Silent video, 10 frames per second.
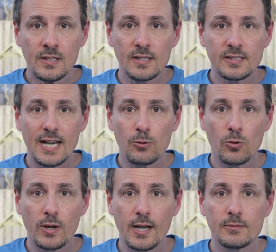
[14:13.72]
That's kind of where
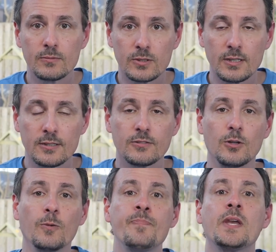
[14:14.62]
we're at, okay?
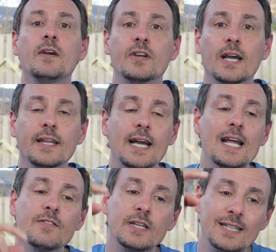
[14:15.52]
So if you got anything
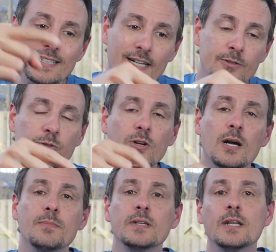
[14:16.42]
out of it, hit the like and
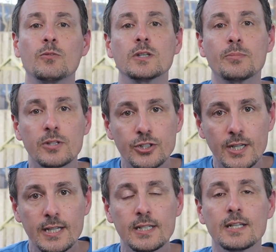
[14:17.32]
subscribe button. I really
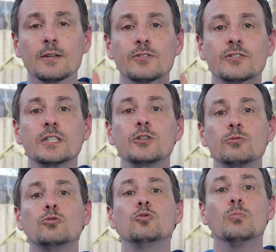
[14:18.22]
appreciate it, and I'll see you
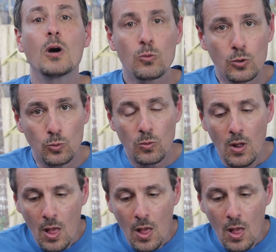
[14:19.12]
tomorrow.